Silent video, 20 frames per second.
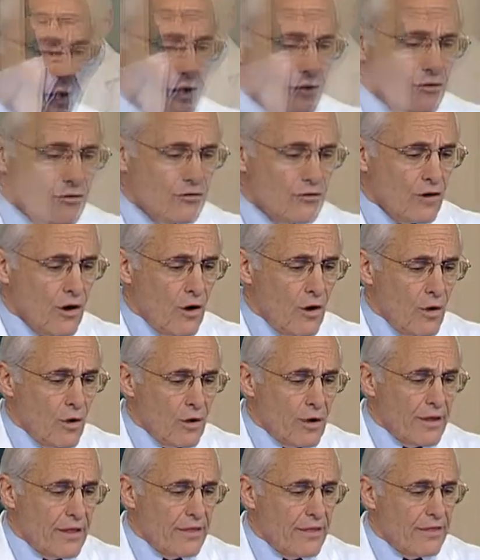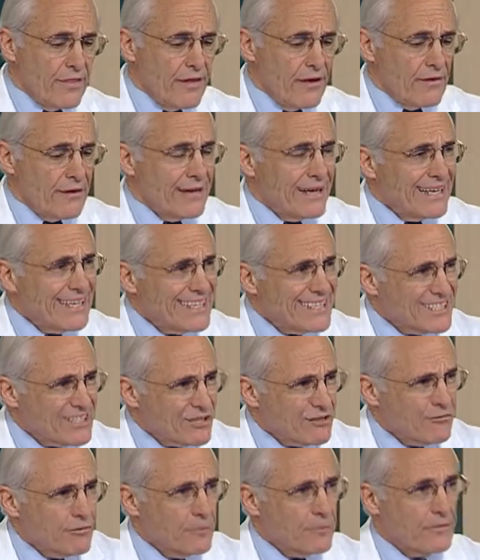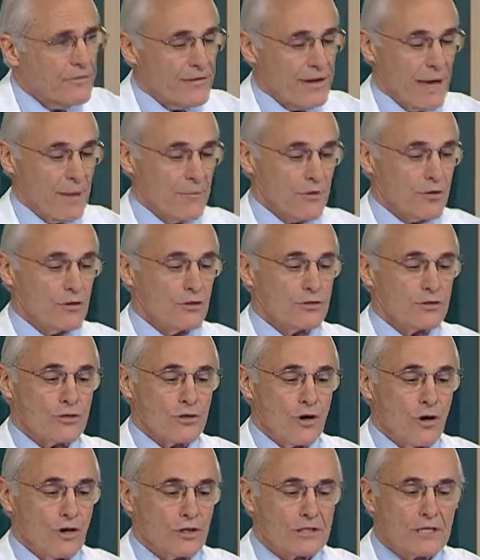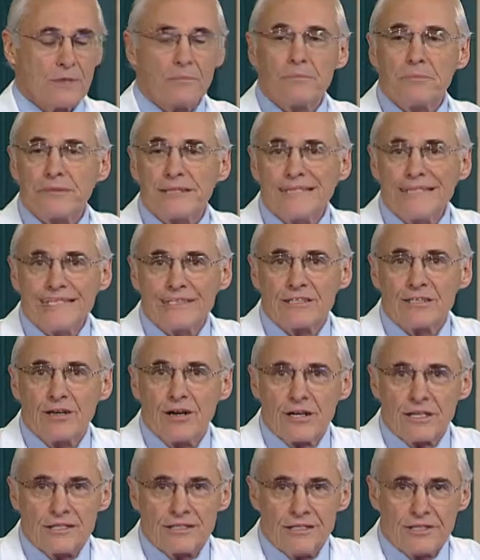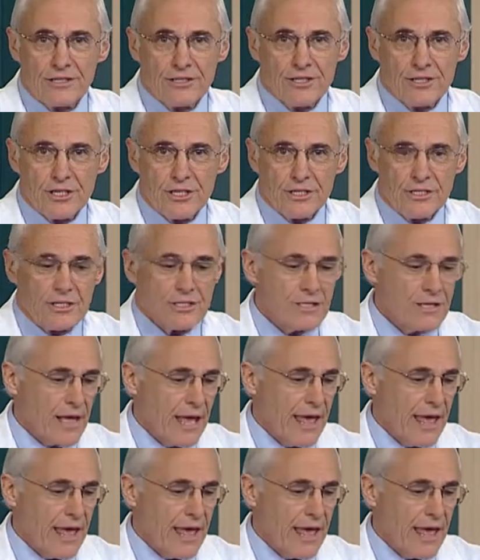So there is a group of chemicals called complete carcinogens,